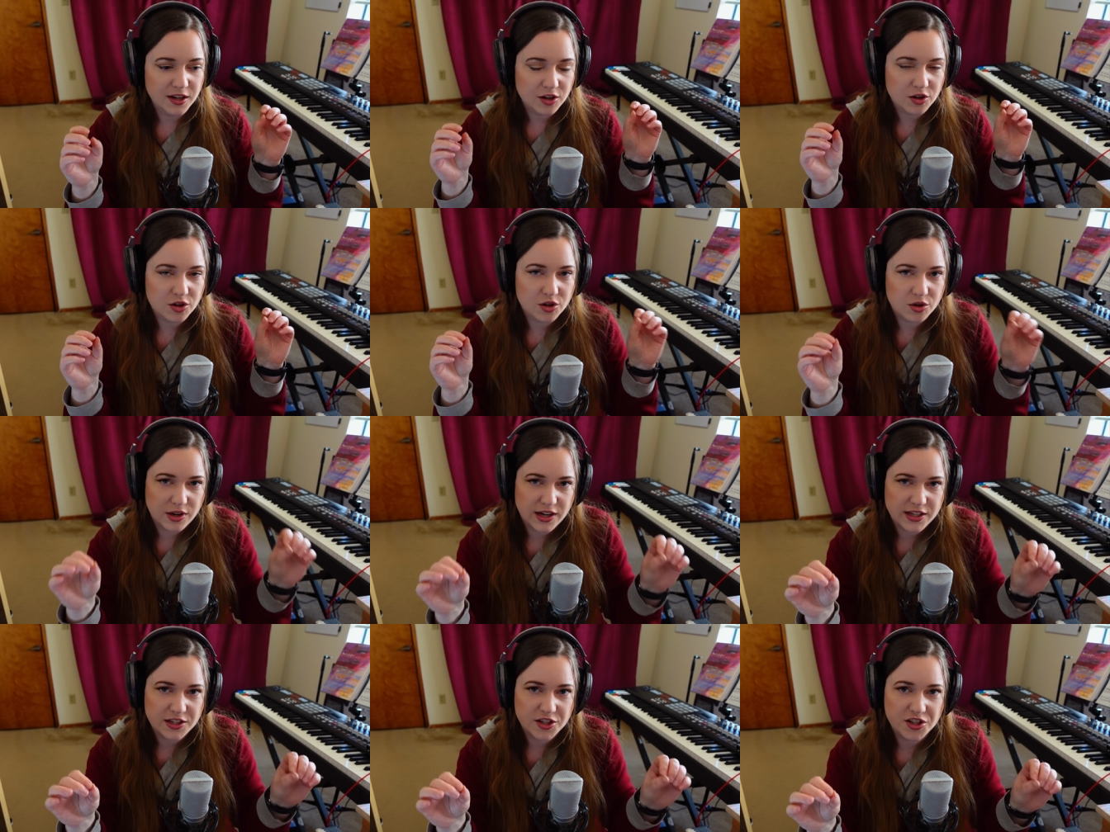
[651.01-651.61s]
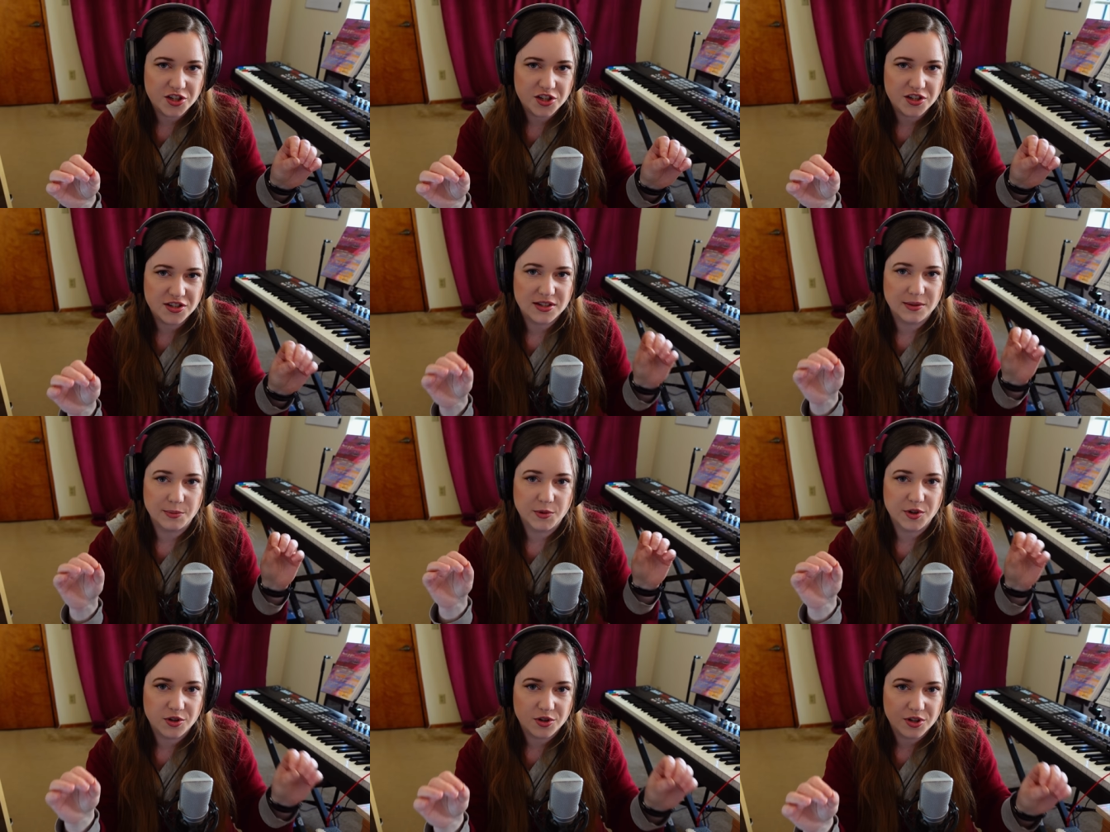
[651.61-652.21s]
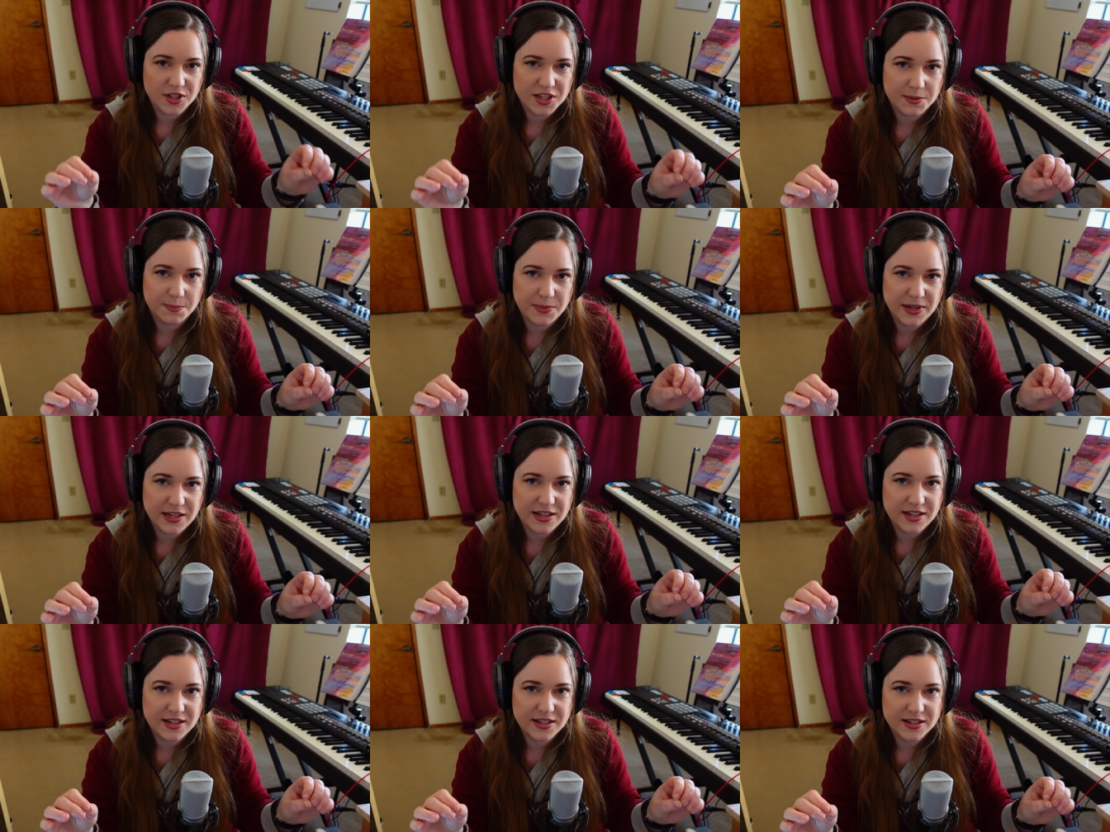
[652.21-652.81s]
crunch, some
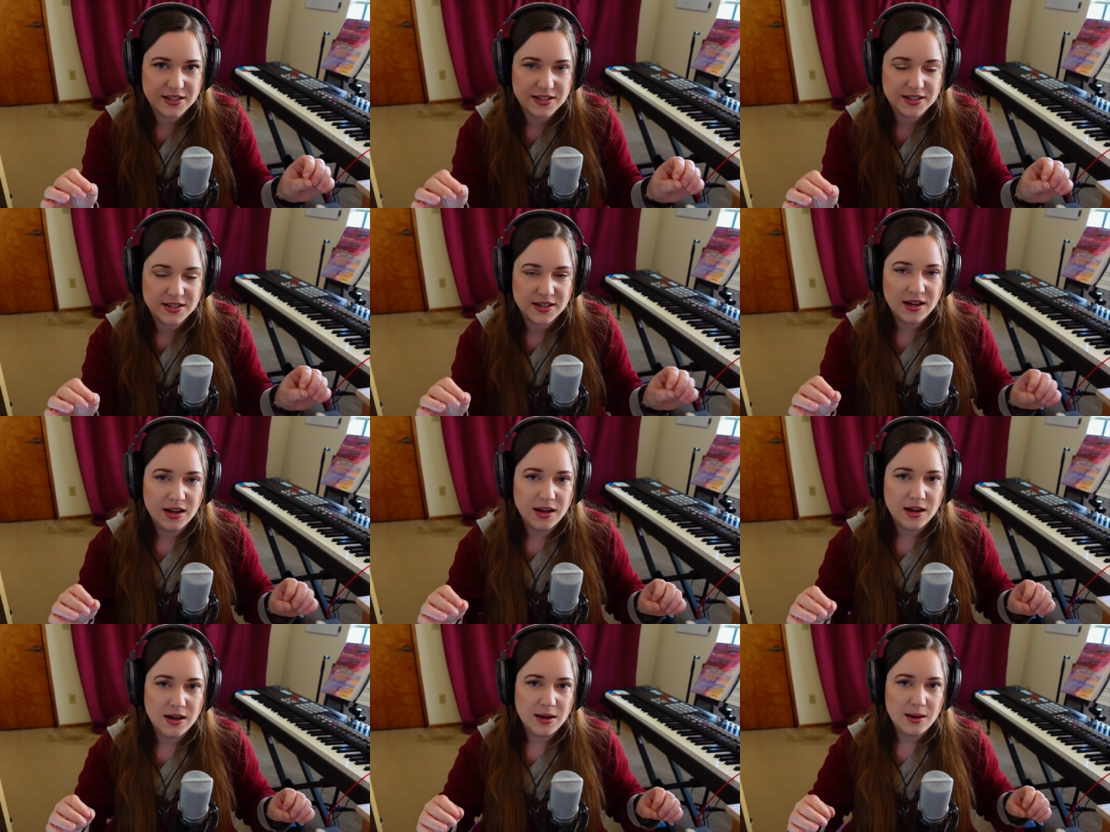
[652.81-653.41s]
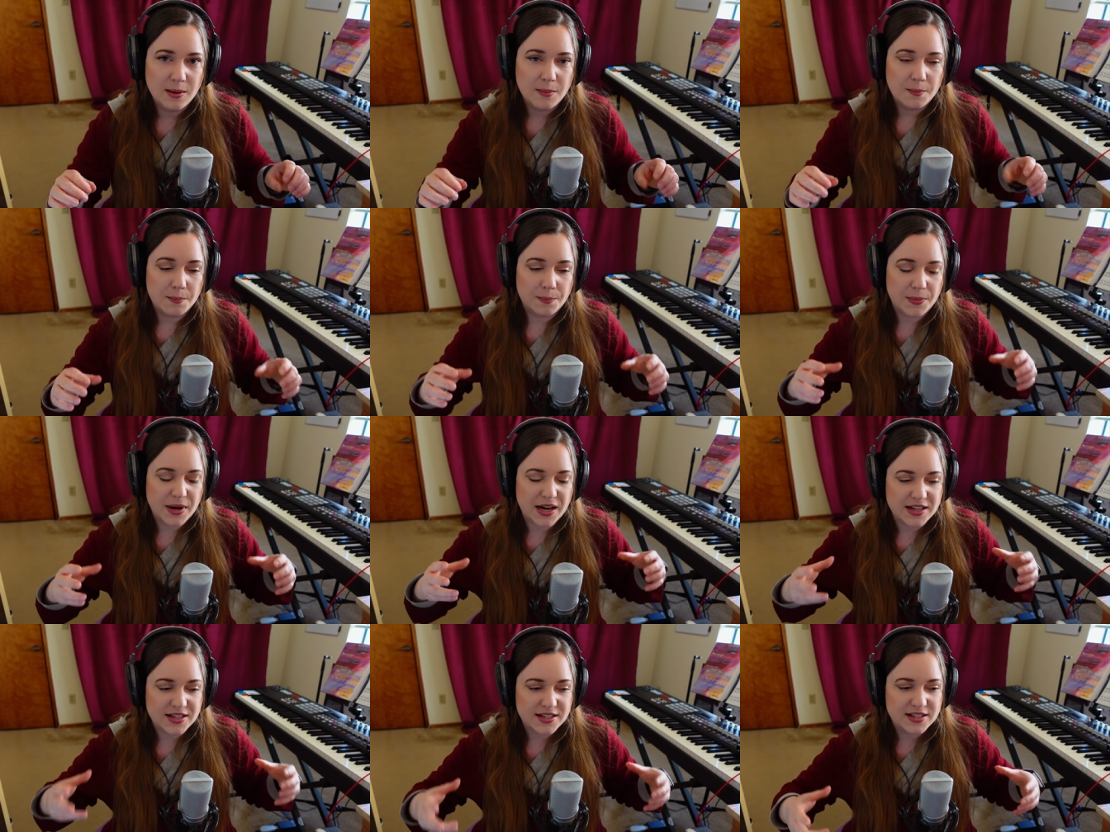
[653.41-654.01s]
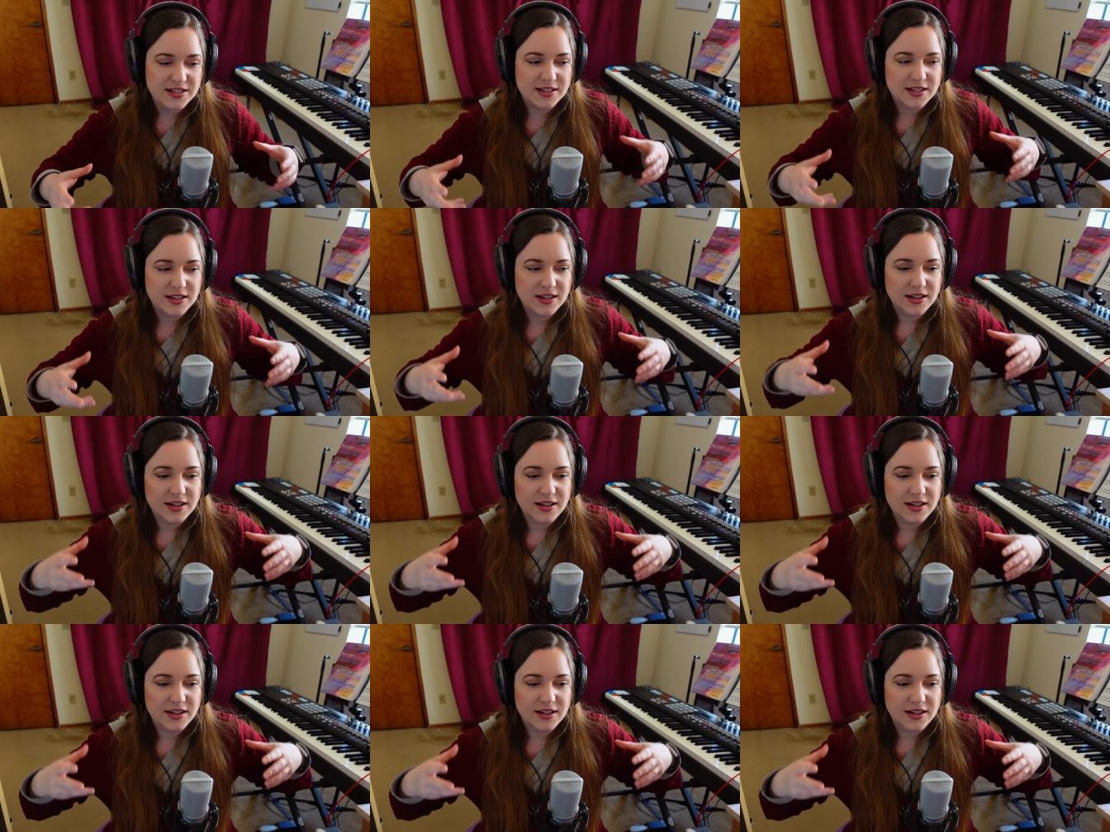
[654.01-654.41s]
crispiness. But